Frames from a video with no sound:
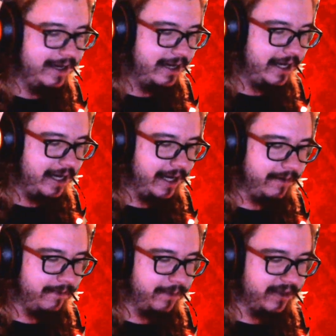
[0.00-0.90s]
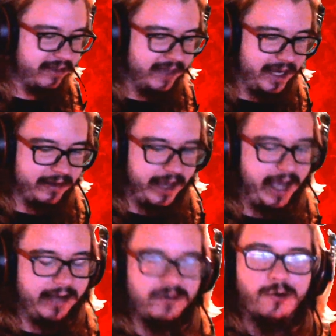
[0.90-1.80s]
But the thing is,
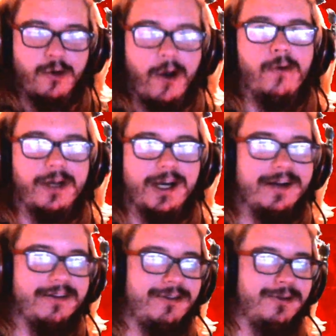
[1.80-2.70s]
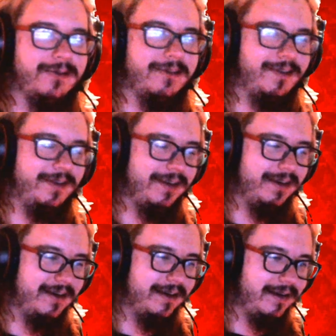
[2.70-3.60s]
I do own consoles.
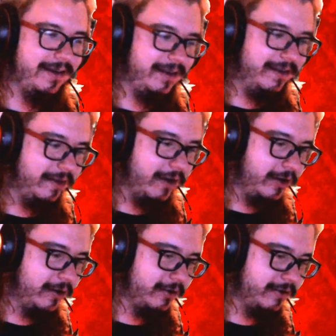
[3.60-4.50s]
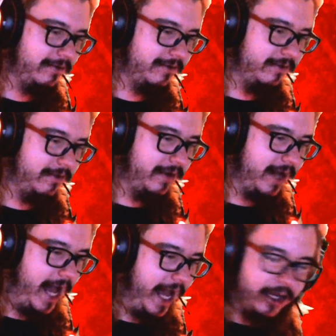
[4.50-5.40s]
So
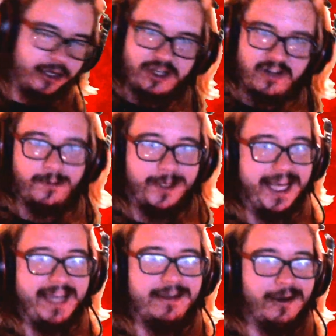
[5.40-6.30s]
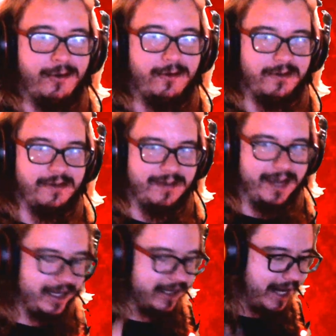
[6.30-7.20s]
I could just play those
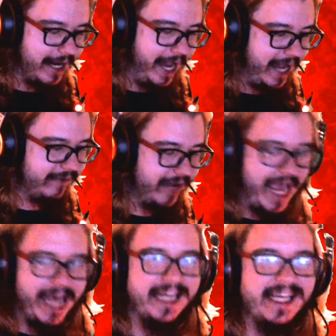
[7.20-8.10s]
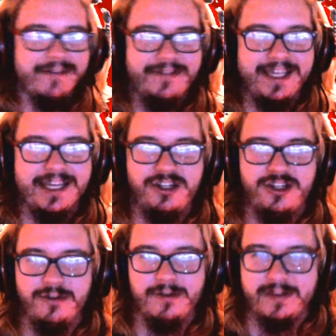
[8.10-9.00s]
and not have any of the
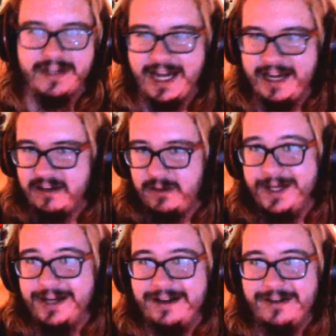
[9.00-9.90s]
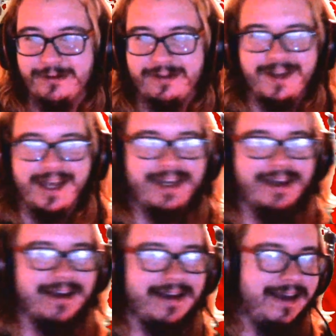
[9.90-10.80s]
issues that I experience with
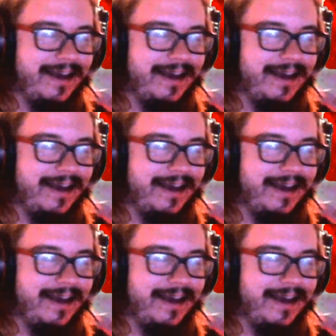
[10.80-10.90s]
Stadia.